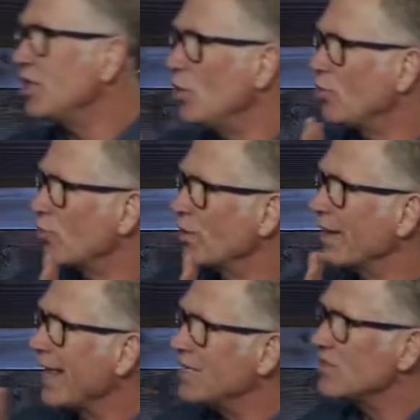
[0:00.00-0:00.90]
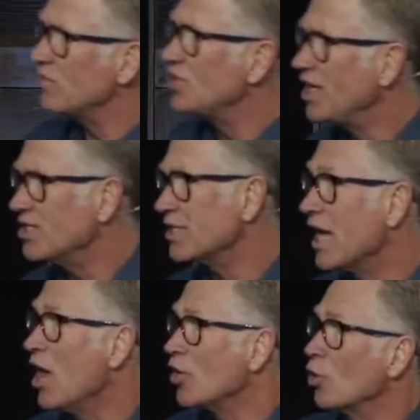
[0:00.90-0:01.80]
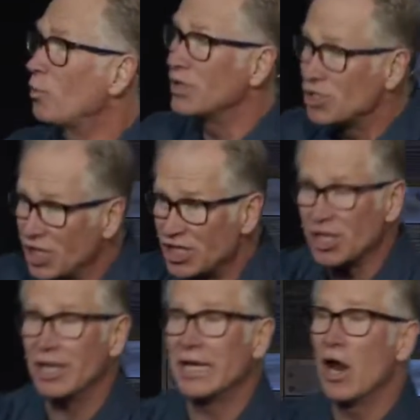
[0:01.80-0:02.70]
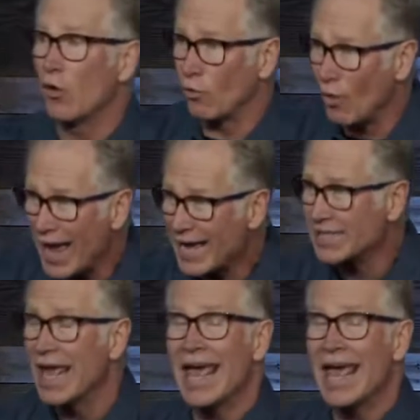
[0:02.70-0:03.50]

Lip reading: you through the lens of Jesus. You're positionally right.